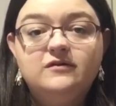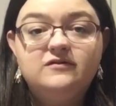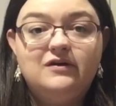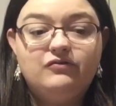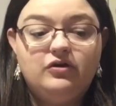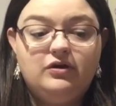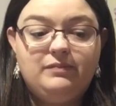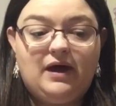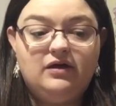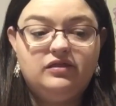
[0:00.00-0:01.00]
So I've got
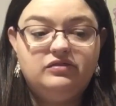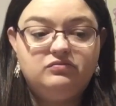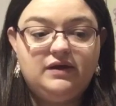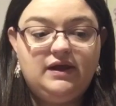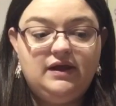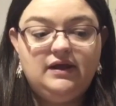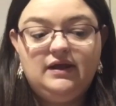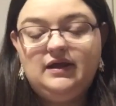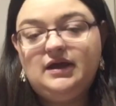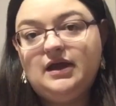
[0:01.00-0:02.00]
about 3
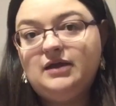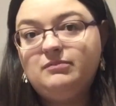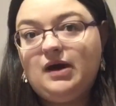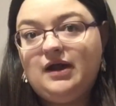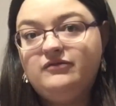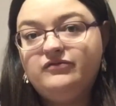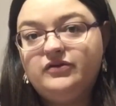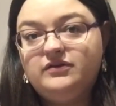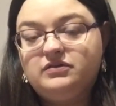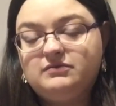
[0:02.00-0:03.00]
here in mind for
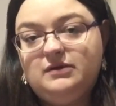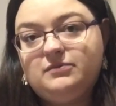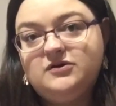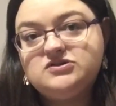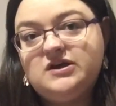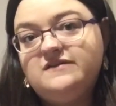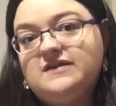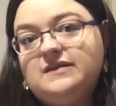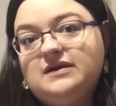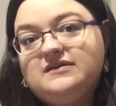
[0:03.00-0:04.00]
3 projects, and
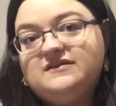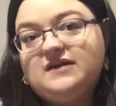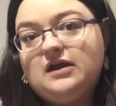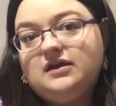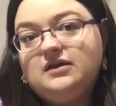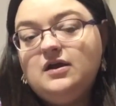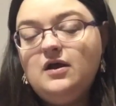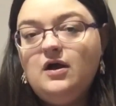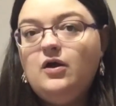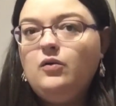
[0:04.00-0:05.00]
then I decided,
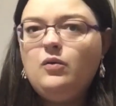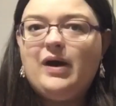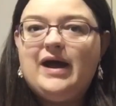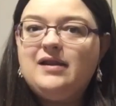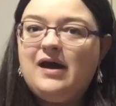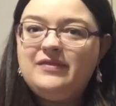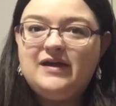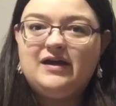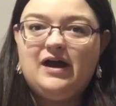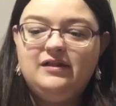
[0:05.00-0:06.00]
oh, I like their
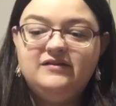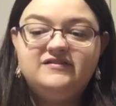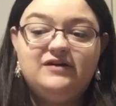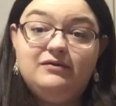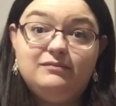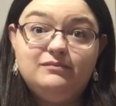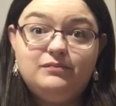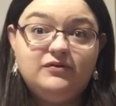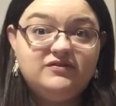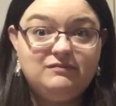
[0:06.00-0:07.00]
colours, so I
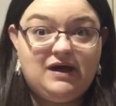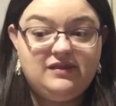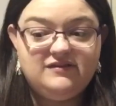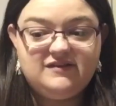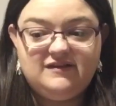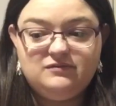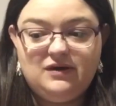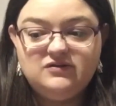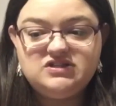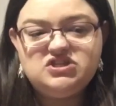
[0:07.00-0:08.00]
bought some others as
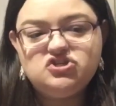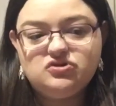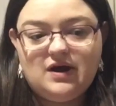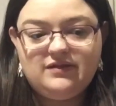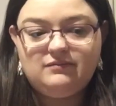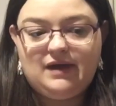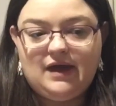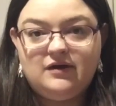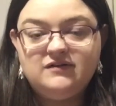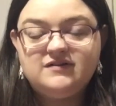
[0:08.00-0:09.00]
well just to try them
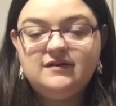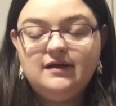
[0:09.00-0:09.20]
out.